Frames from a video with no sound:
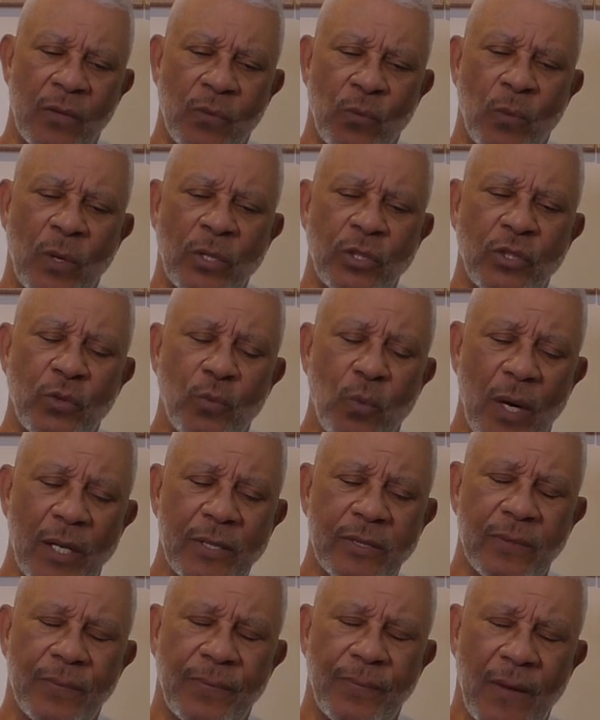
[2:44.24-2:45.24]
When you
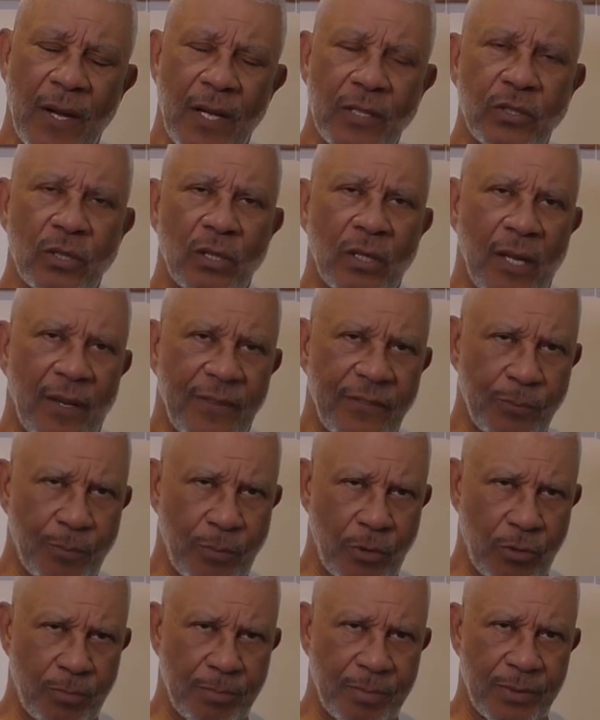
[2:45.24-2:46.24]
want to find your life's
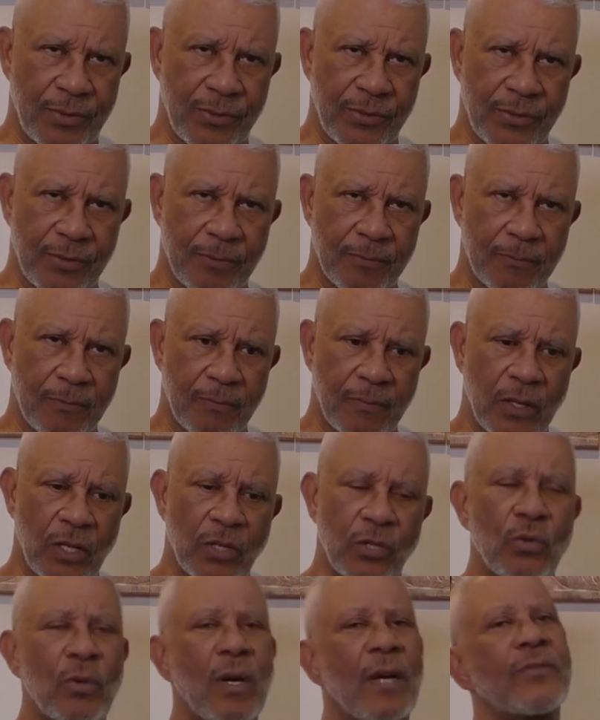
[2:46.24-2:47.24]
purpose,
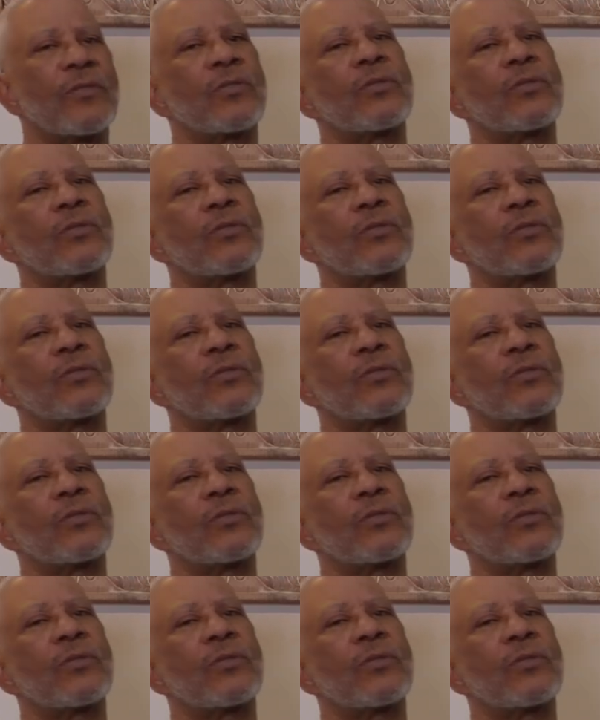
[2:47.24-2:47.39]
you have